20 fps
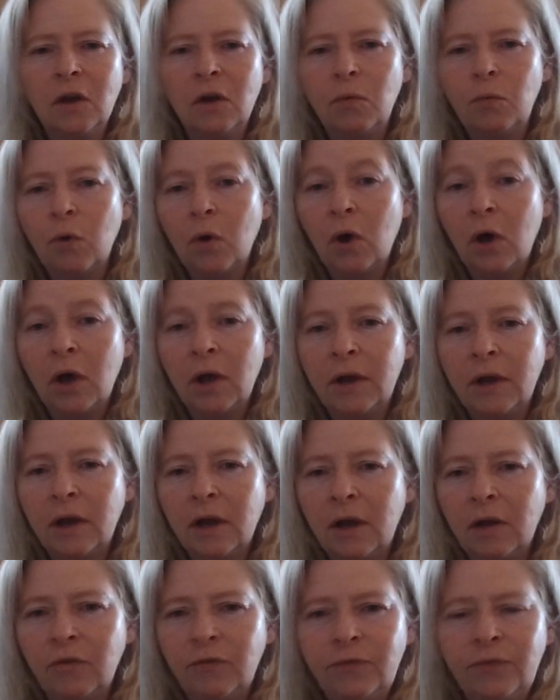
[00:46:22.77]
a rod
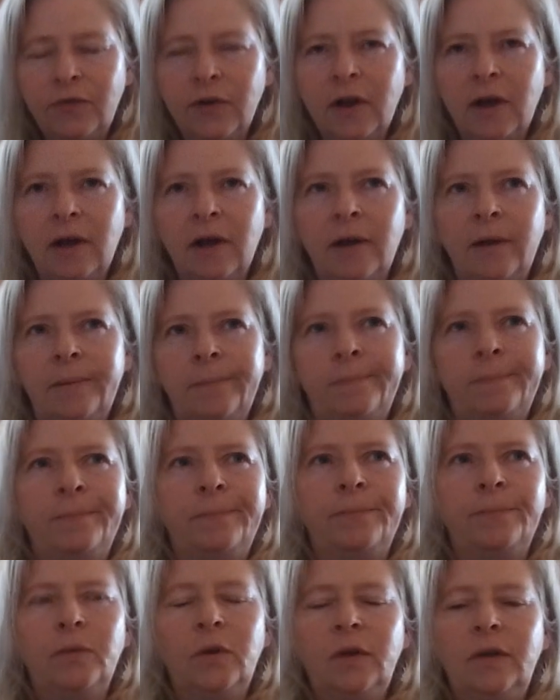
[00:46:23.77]
of, um,
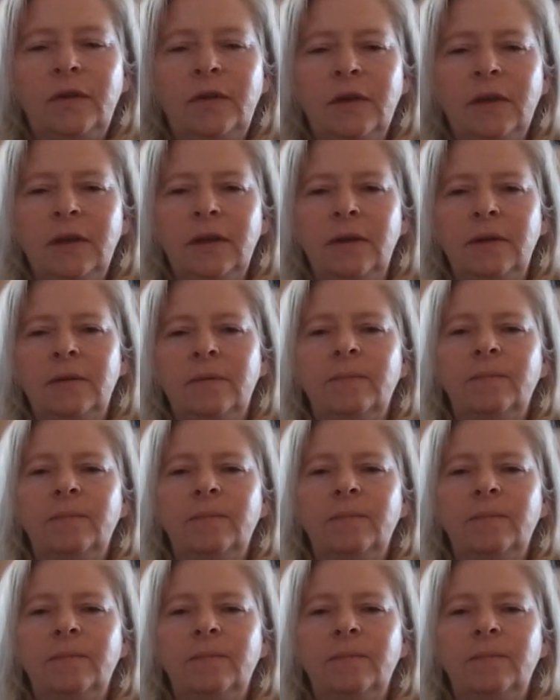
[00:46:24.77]
what is it?